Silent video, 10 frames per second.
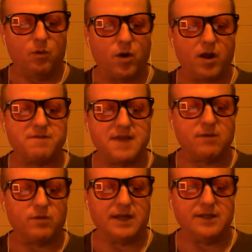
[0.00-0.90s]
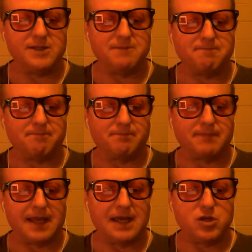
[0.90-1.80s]
What I think is,
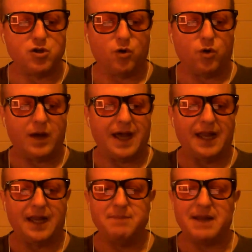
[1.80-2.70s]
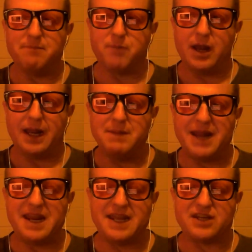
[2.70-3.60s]
you're eliminate by
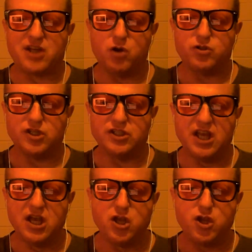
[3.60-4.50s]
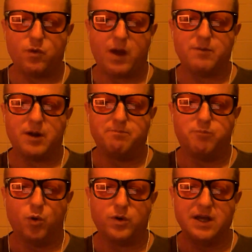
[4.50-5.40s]
eliminating ketosis, you're able to
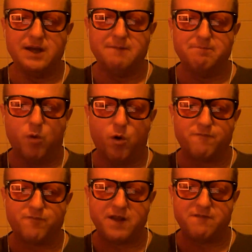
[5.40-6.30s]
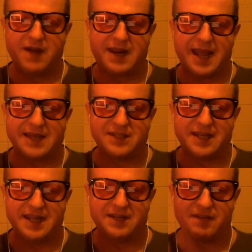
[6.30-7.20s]
put more free fatty
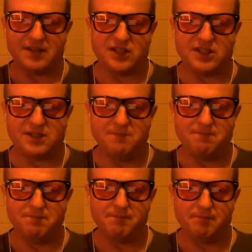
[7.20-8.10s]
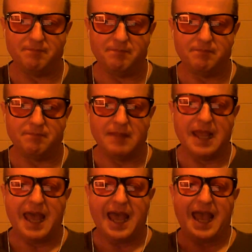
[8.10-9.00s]
acid into the system.
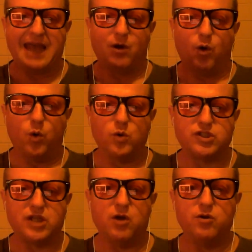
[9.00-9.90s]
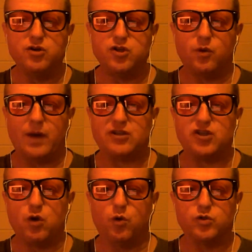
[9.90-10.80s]
And also, you'll
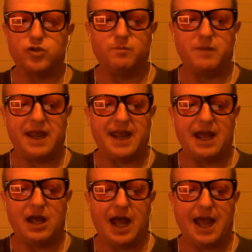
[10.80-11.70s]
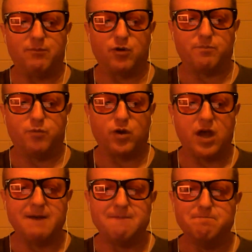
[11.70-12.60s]
actually also be able to put
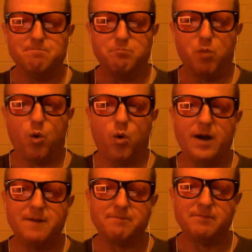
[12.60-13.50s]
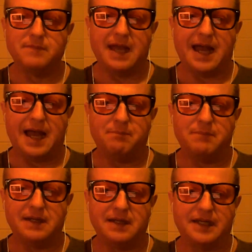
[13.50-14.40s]
more
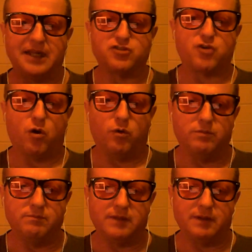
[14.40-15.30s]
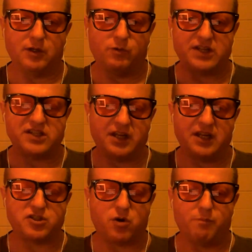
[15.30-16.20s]
um, glycerol, the
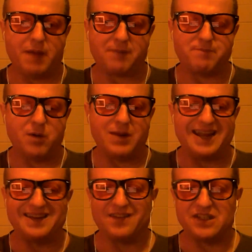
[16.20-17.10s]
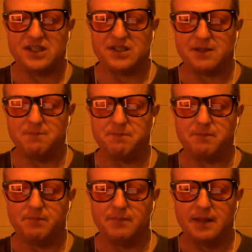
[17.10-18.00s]
glycerol backbone, into the system.
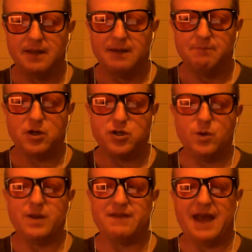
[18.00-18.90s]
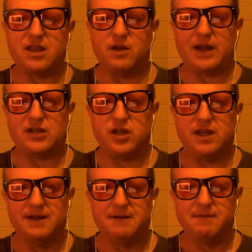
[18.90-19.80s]
By doing that, you
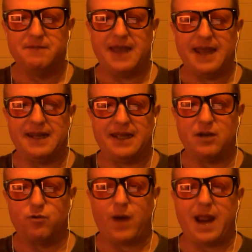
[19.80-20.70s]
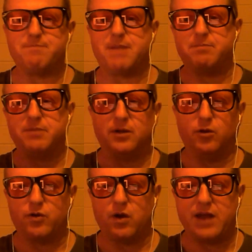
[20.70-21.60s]
actually then can ramp up
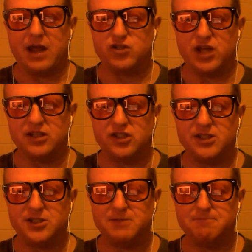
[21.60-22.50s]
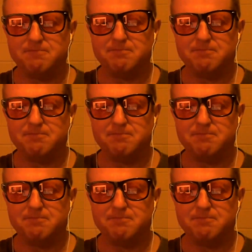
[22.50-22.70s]
gluconeogenesis